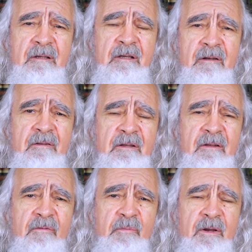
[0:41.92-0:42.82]
And I think
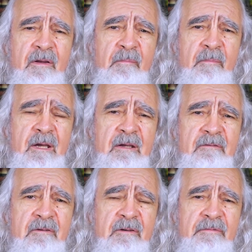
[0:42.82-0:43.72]
that's one of the
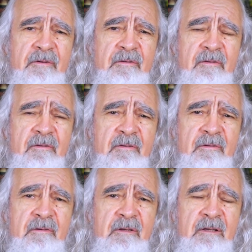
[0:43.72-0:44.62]
major differences
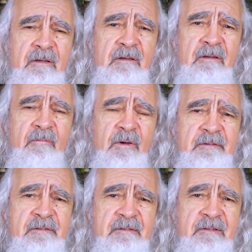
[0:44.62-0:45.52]
in
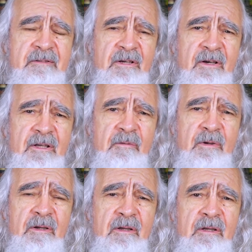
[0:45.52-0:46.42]
Western society
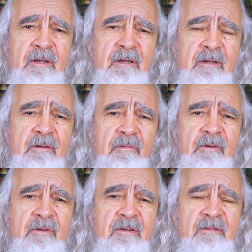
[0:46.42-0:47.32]
where
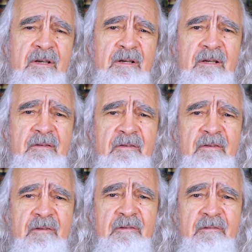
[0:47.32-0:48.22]
we teach our kids
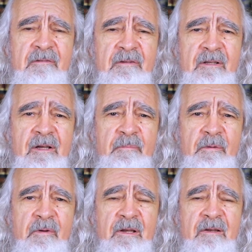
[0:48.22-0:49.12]
to, you know,
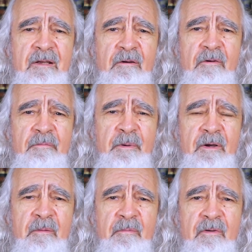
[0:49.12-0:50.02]
be ready to go off
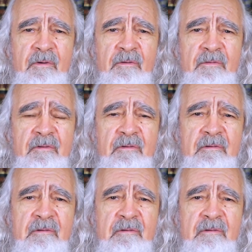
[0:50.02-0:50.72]
by themselves and